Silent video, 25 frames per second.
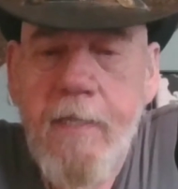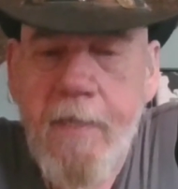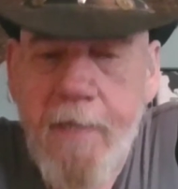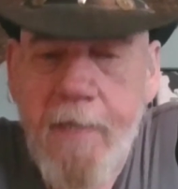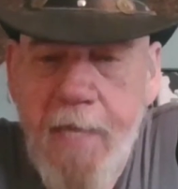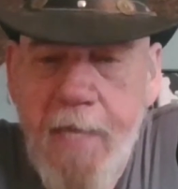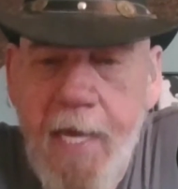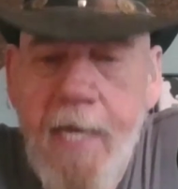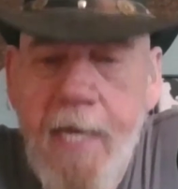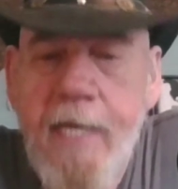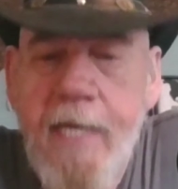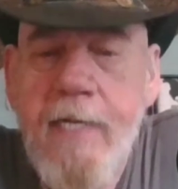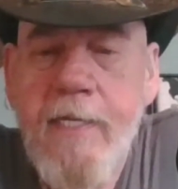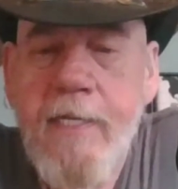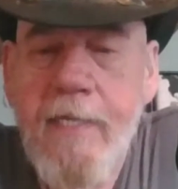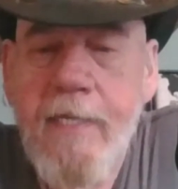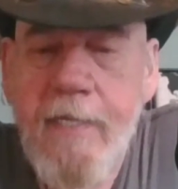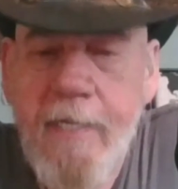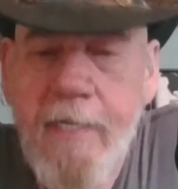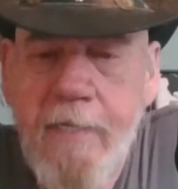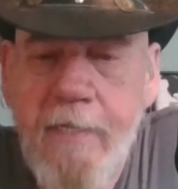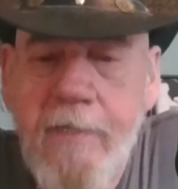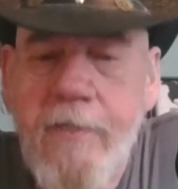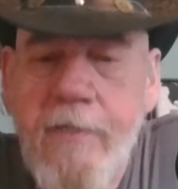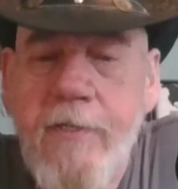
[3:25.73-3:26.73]
That
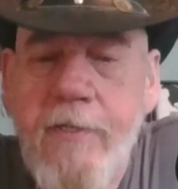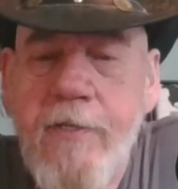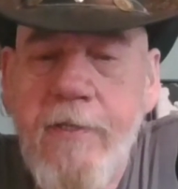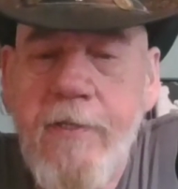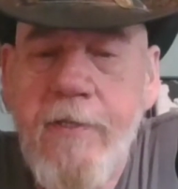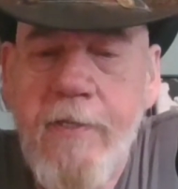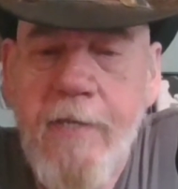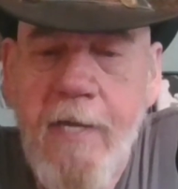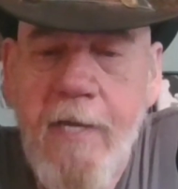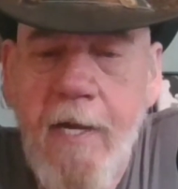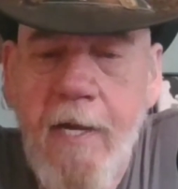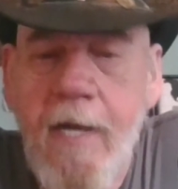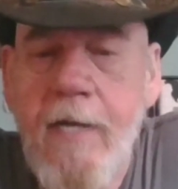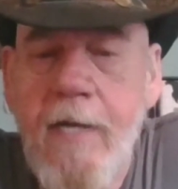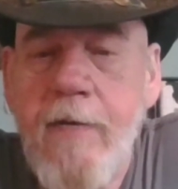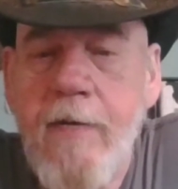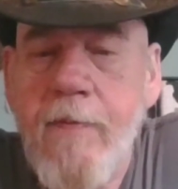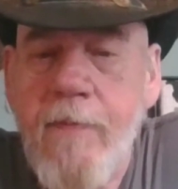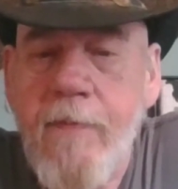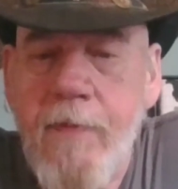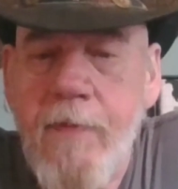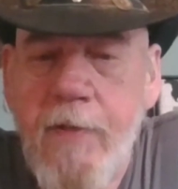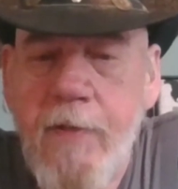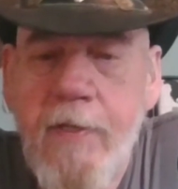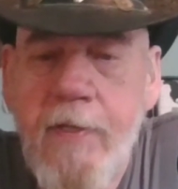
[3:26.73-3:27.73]
is the kind
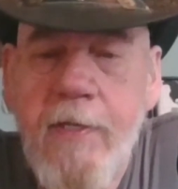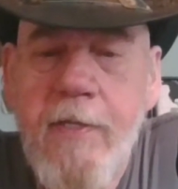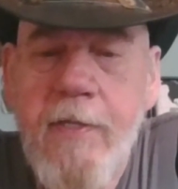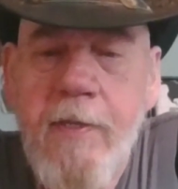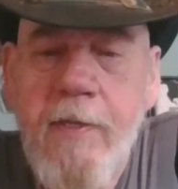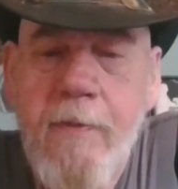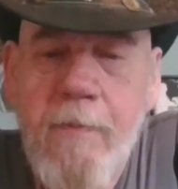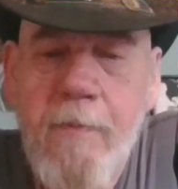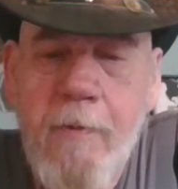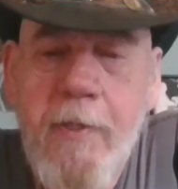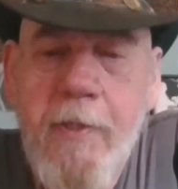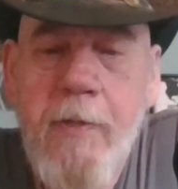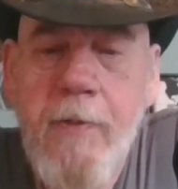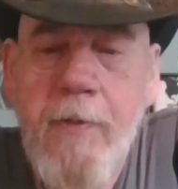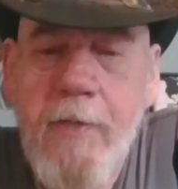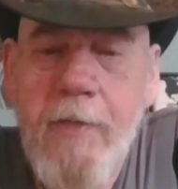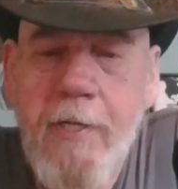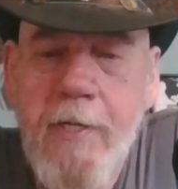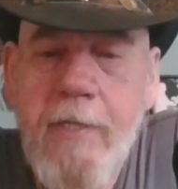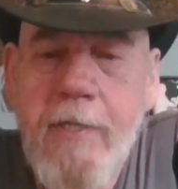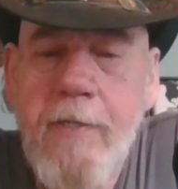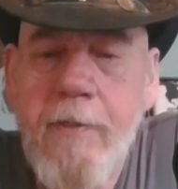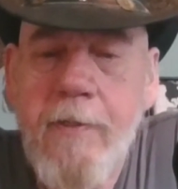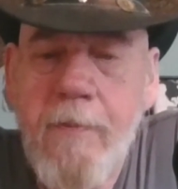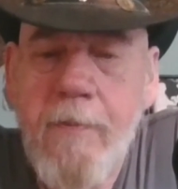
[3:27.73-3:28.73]
of thing that we are
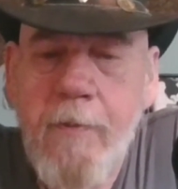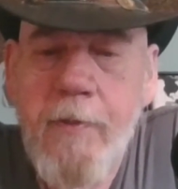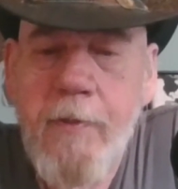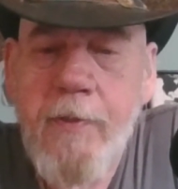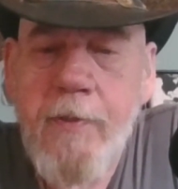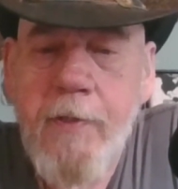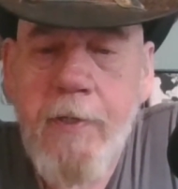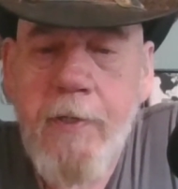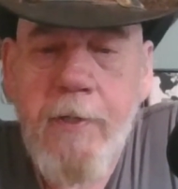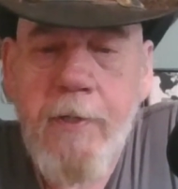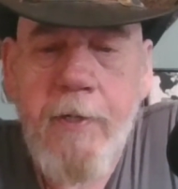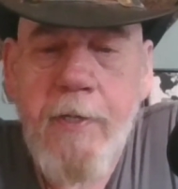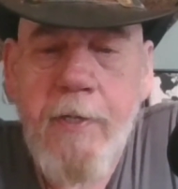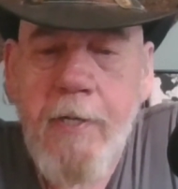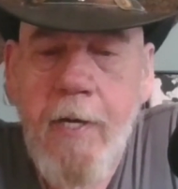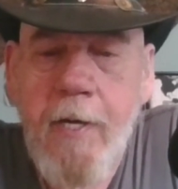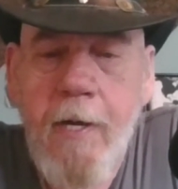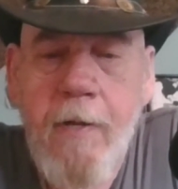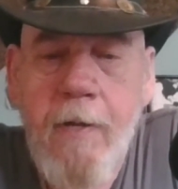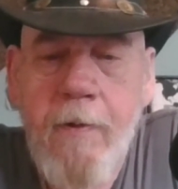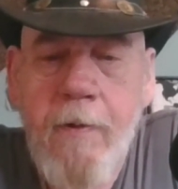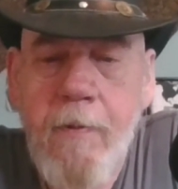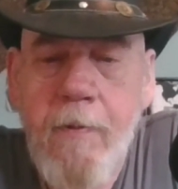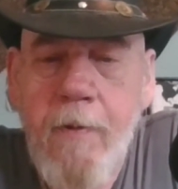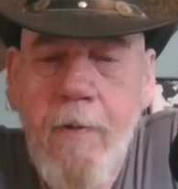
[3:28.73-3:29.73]
dealing with here in
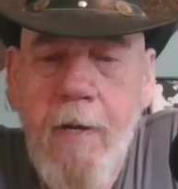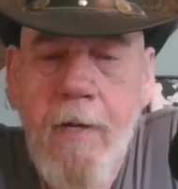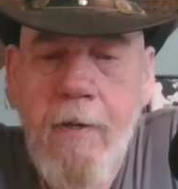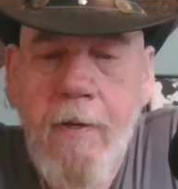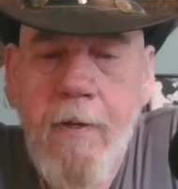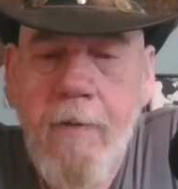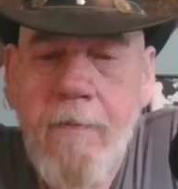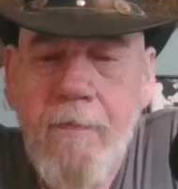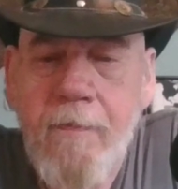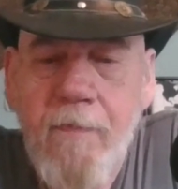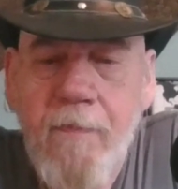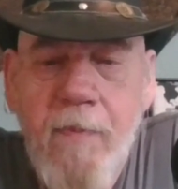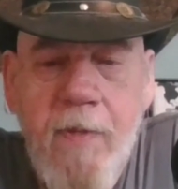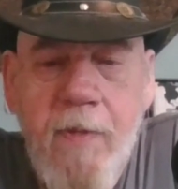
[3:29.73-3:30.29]
Colorado.